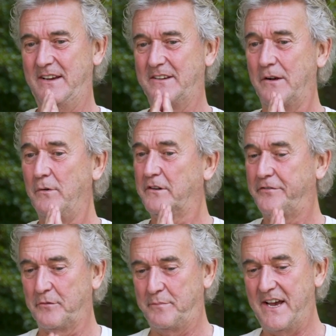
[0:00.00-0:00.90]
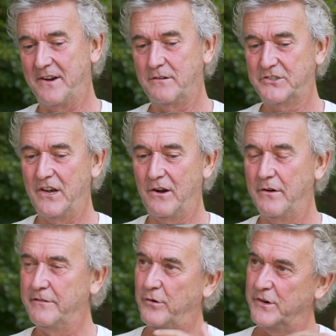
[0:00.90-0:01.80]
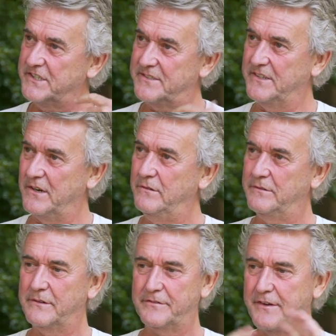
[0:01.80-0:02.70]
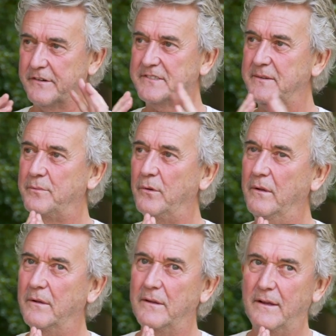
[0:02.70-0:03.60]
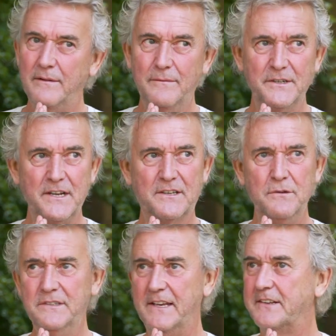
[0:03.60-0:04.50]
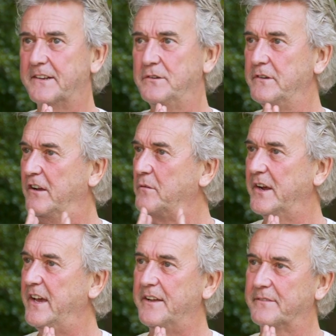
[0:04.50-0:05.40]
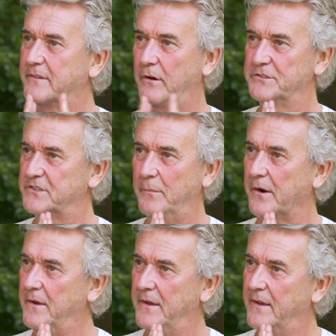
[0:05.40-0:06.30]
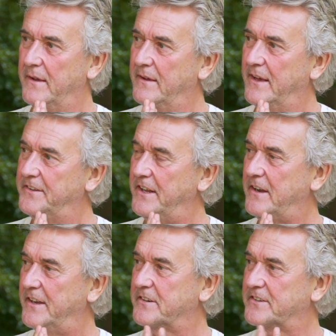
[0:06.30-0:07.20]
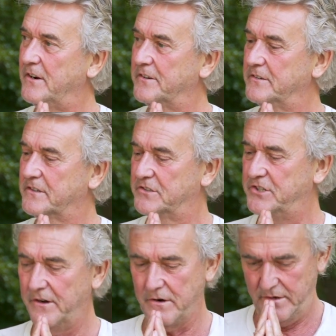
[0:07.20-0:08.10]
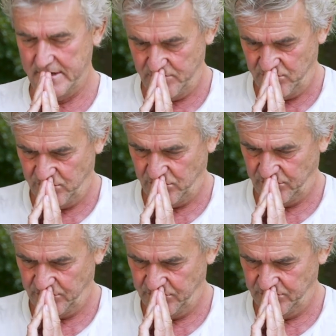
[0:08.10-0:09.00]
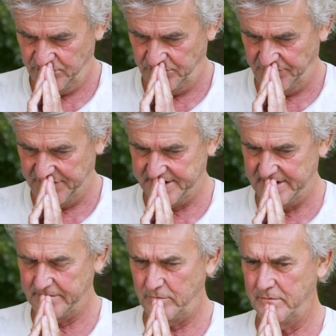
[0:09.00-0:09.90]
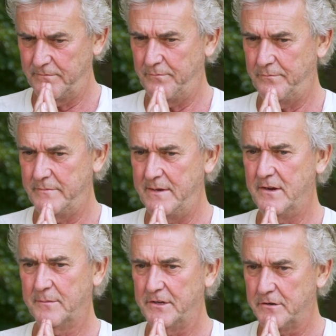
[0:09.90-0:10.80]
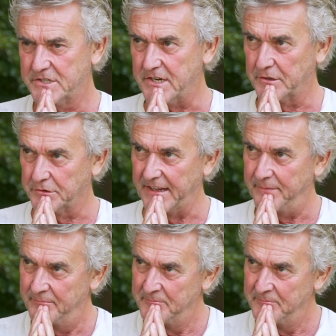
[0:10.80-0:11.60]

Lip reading: I wrote it for piano and cello and voice, you know, just very simple. But I couldn't get that tune out of my head the whole summer. And then I had to start on the concerto, and I said, well, maybe I'm going to recycle that.